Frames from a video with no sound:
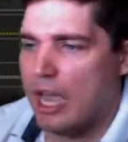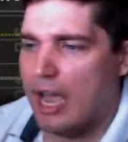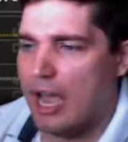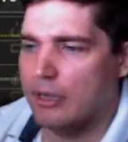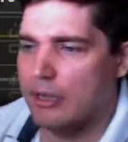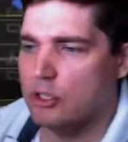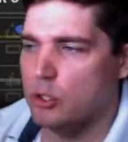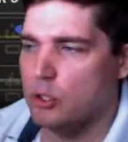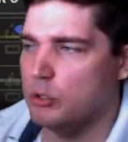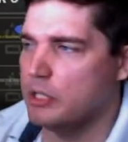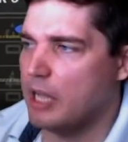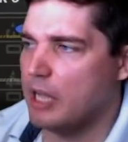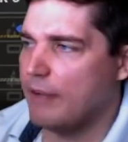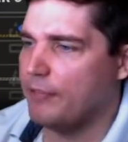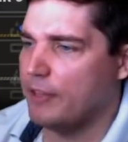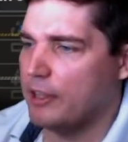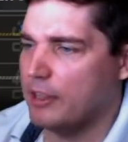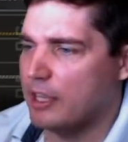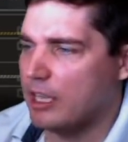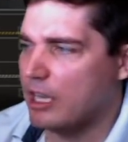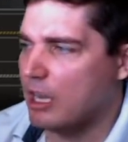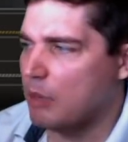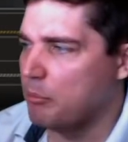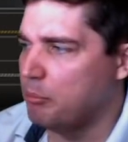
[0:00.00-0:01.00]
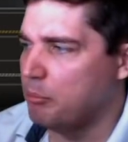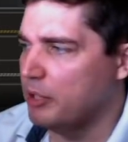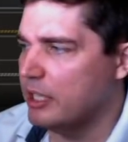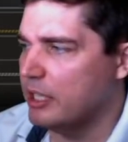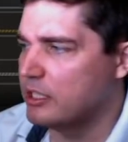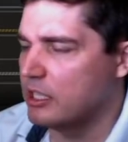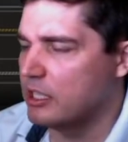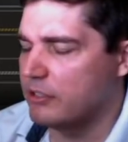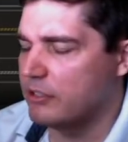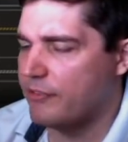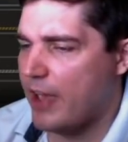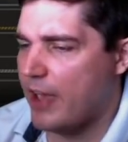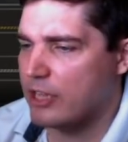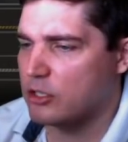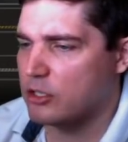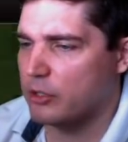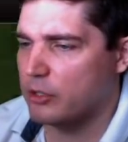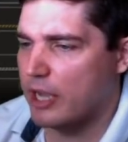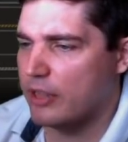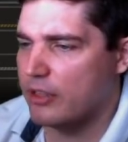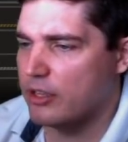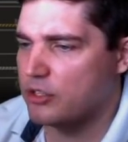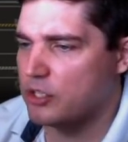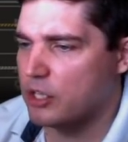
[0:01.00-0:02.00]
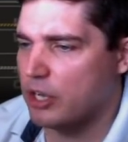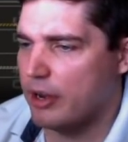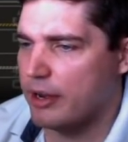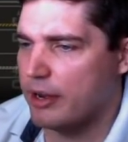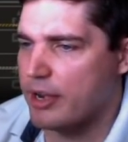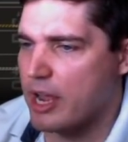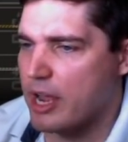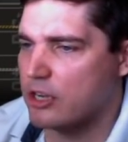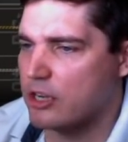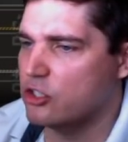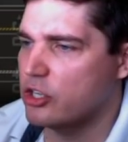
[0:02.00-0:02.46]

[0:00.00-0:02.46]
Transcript: I do definitely think a blitz is faster again this year on next